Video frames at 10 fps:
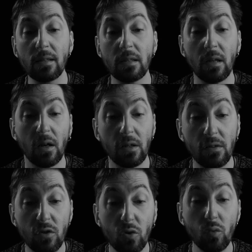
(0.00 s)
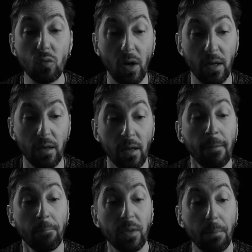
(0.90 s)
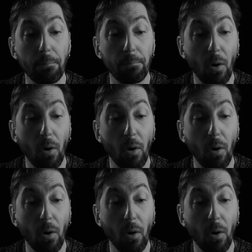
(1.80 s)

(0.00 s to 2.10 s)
starts to run, the